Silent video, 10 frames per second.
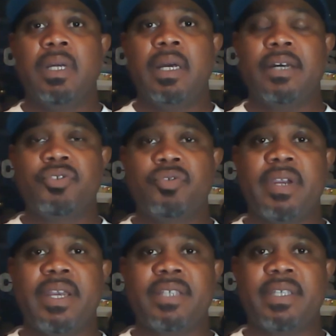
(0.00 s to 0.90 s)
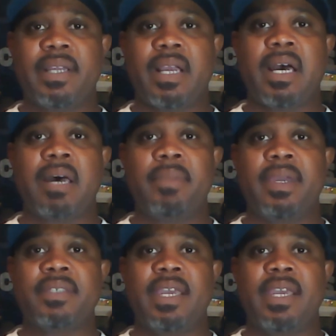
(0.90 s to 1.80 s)
address in the
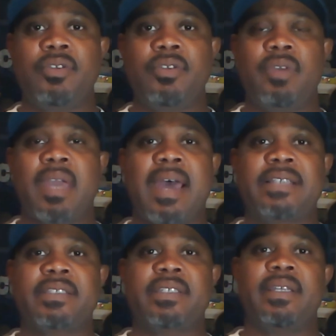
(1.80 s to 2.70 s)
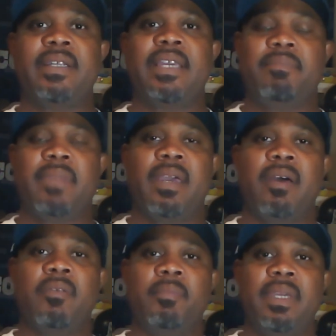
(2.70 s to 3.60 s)
comments, and you guys can
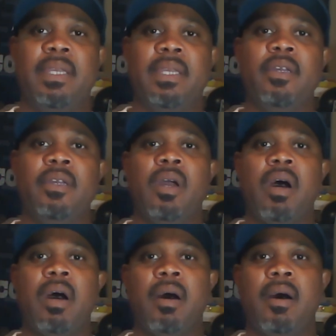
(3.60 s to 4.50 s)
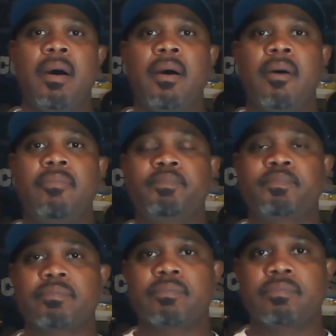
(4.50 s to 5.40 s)
email me
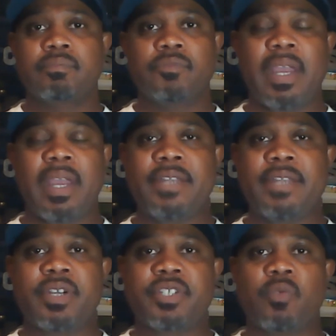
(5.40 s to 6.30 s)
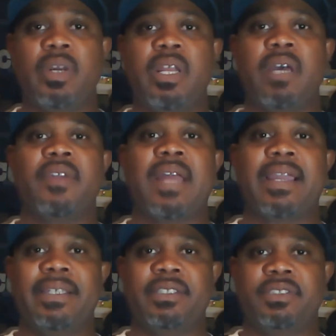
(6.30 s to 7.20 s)
your address or whatever, and I
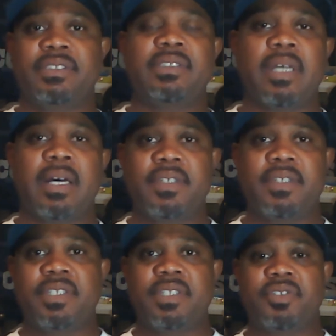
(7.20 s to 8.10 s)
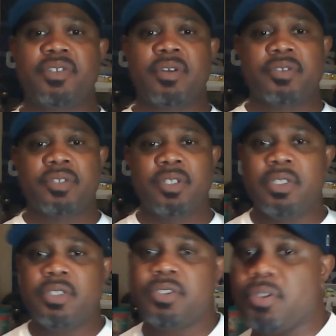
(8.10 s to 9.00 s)
can get these t-shirts
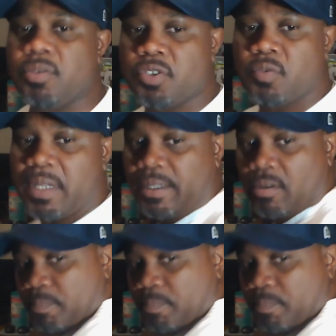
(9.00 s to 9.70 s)
to you as well. And on the